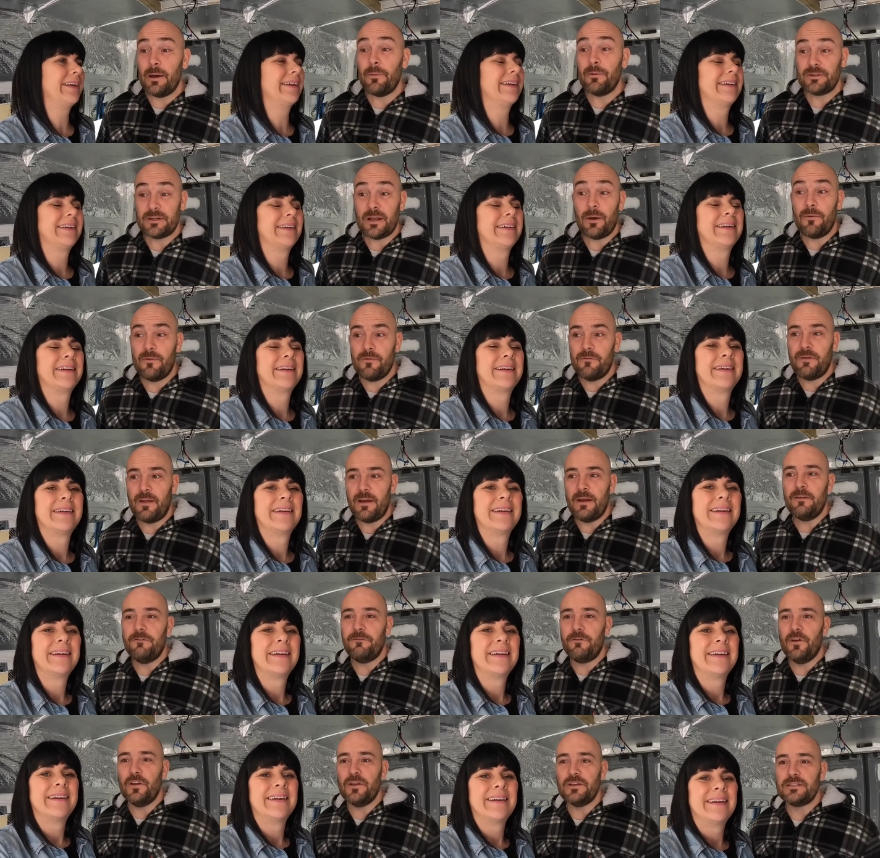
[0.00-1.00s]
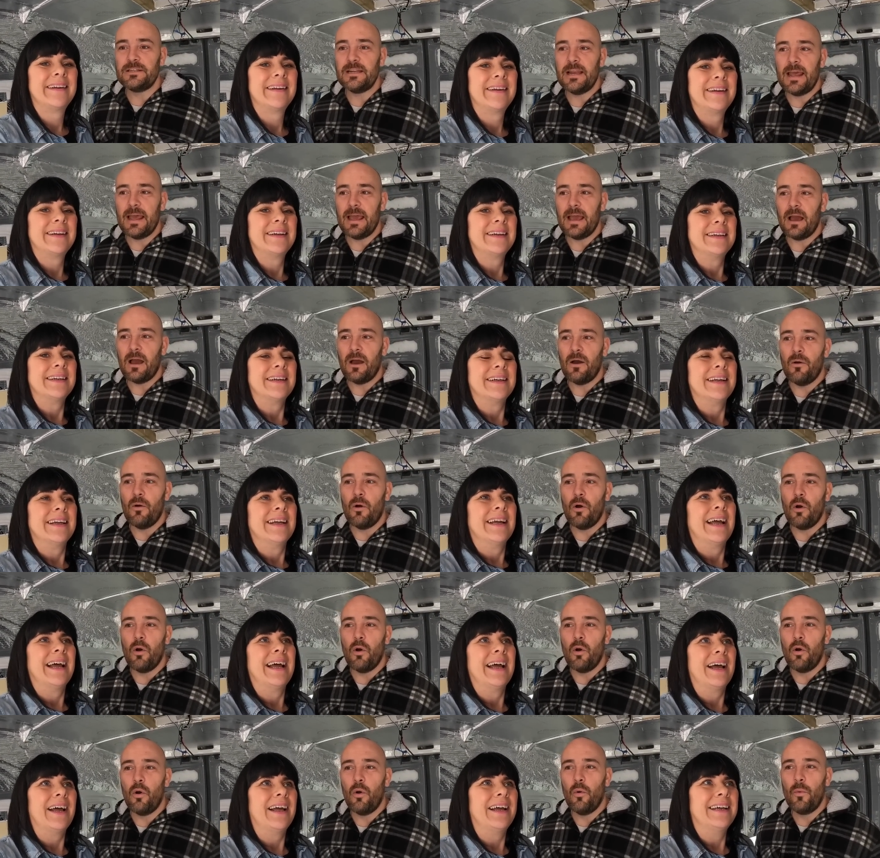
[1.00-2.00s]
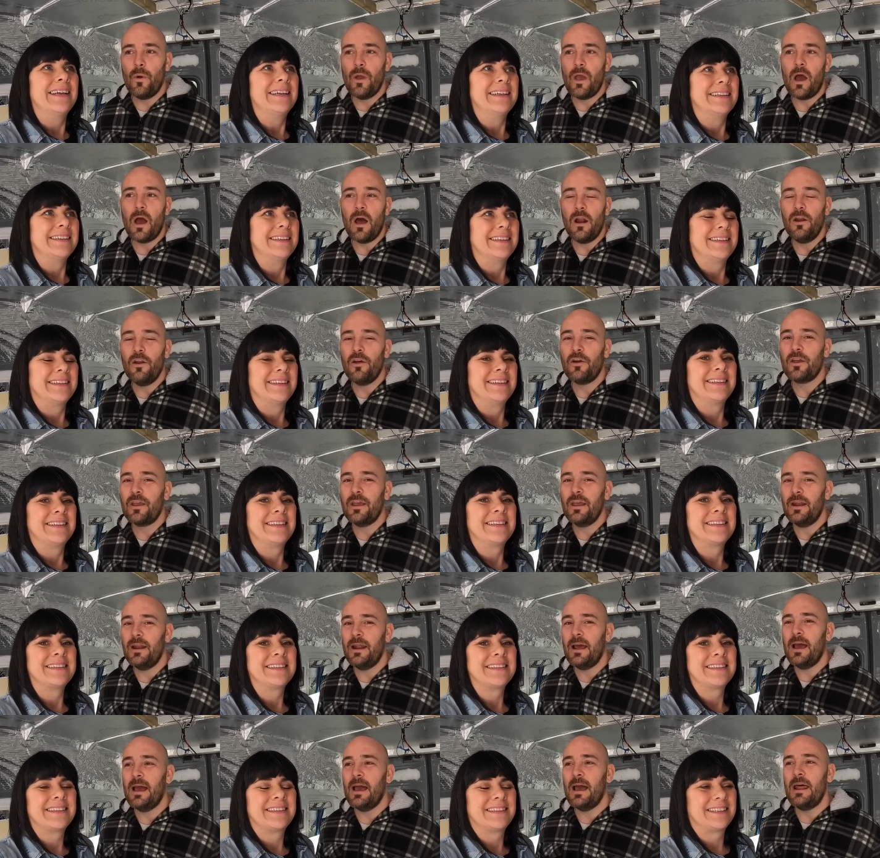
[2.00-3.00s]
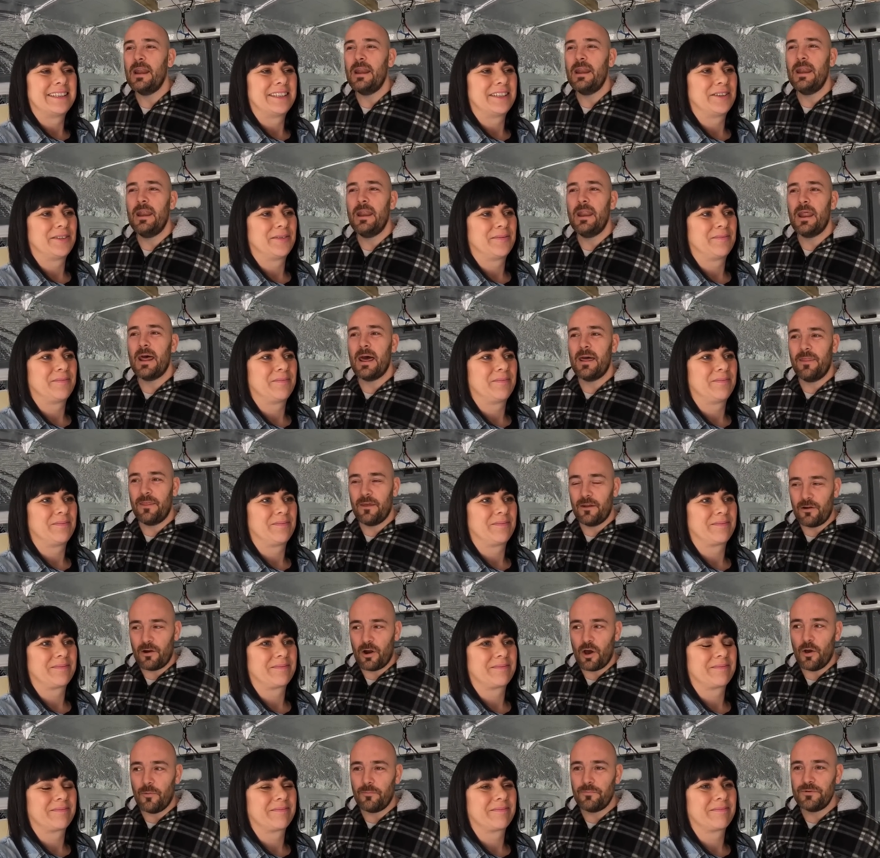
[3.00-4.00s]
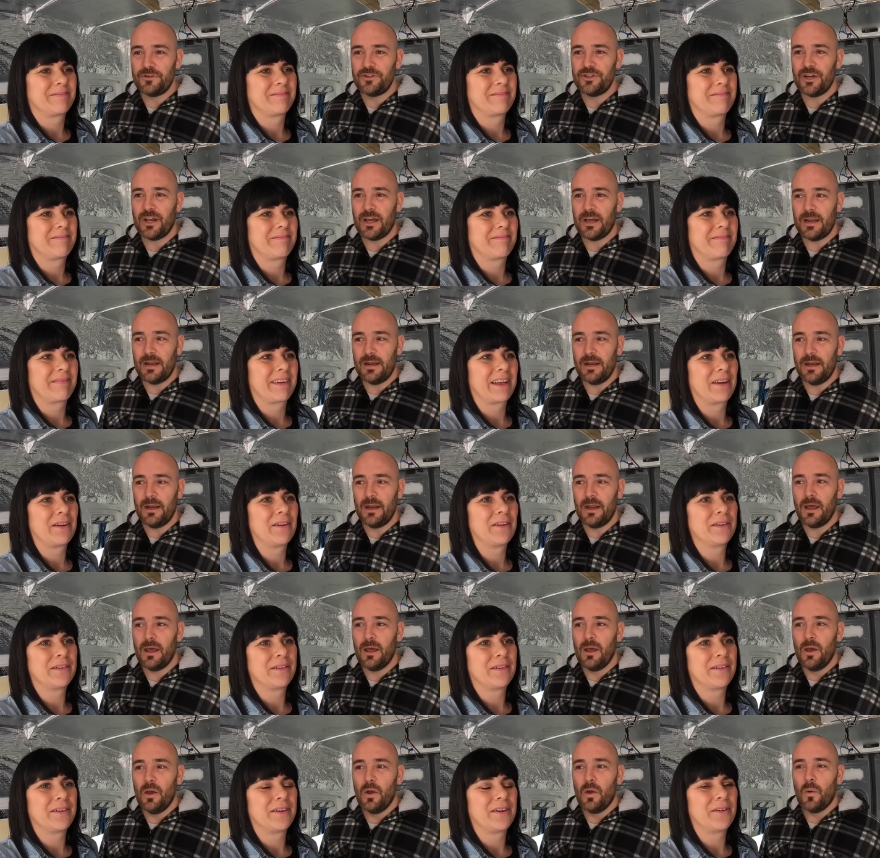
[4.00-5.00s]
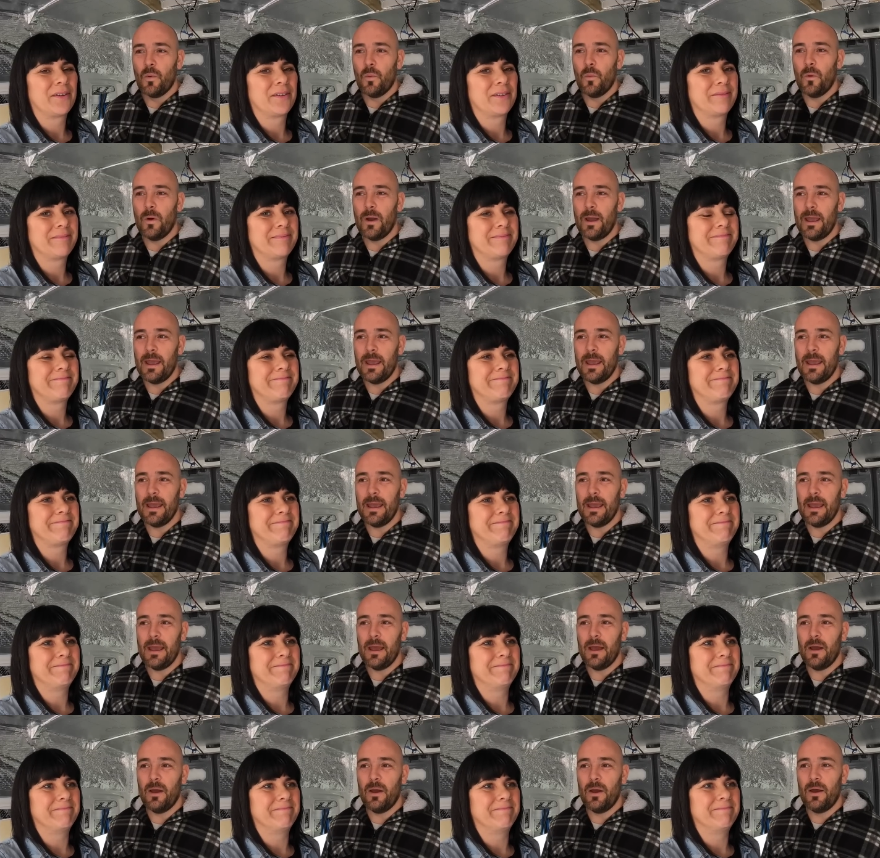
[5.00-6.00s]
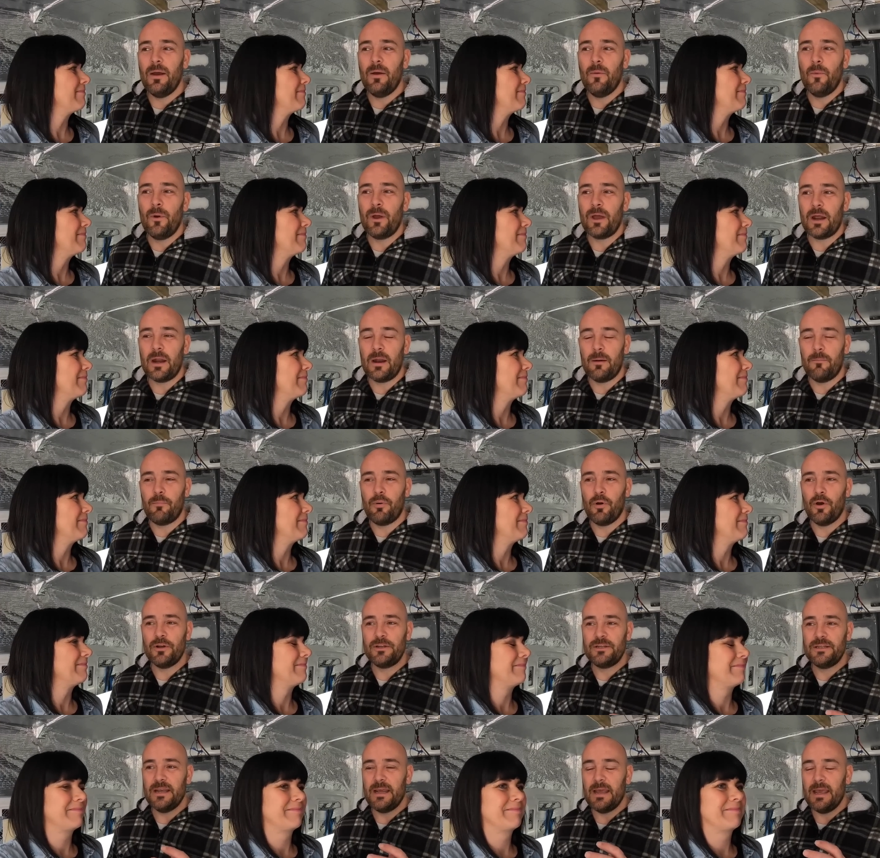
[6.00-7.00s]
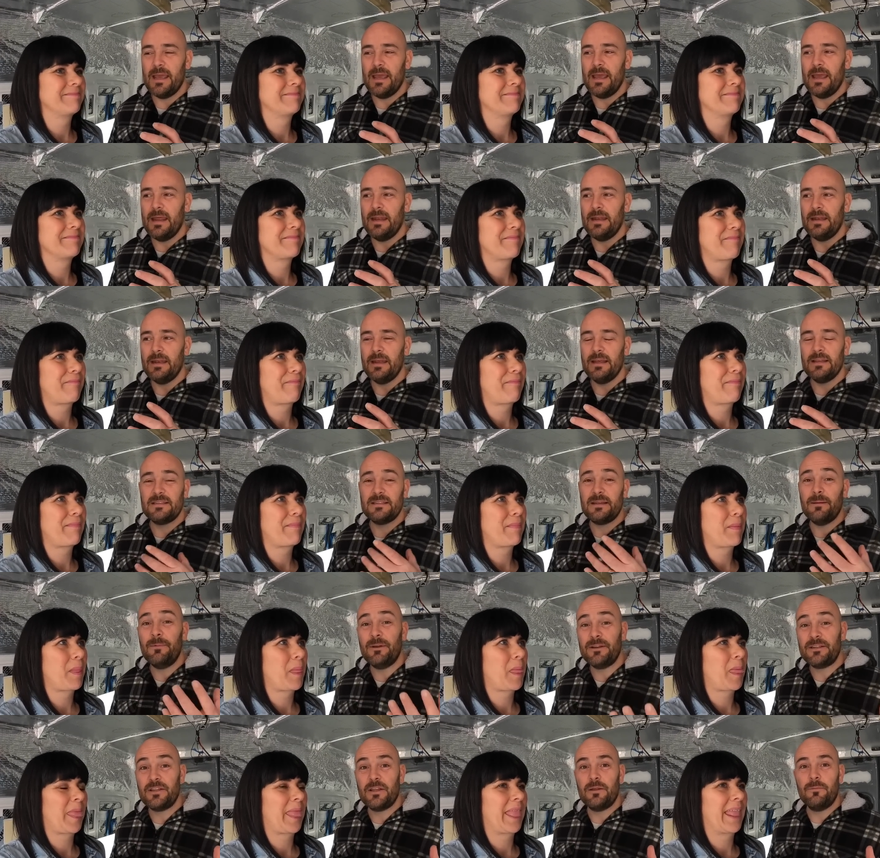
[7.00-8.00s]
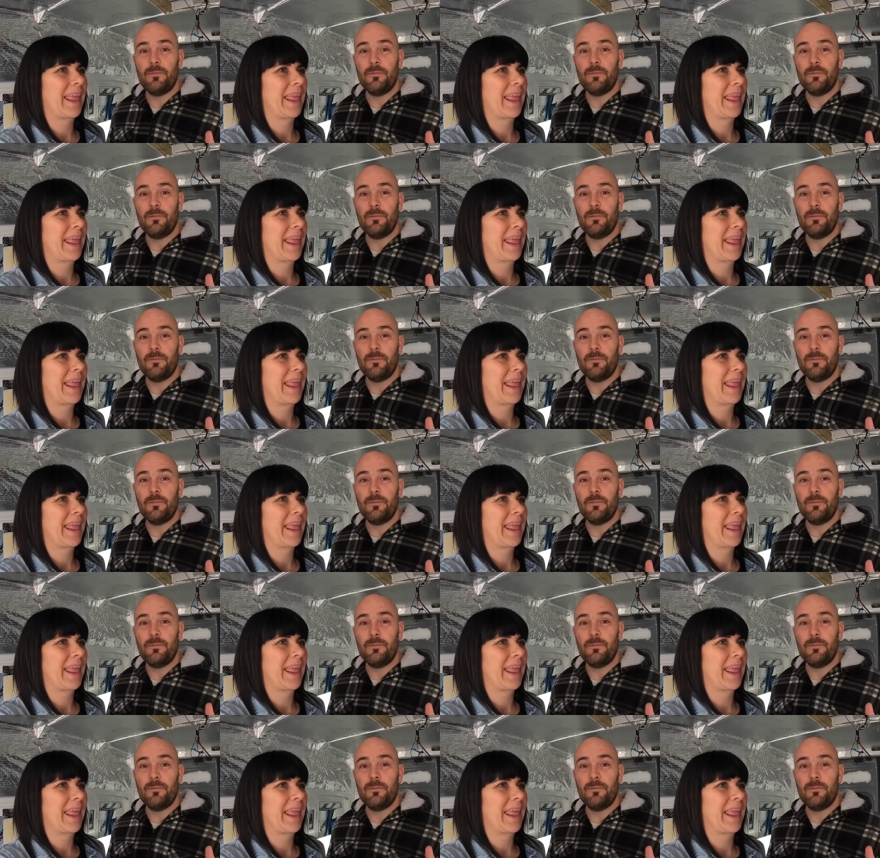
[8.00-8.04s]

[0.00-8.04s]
Speaker 1: was our very first layout. Or we are looking at another option where mm. we're gonna put in similar to the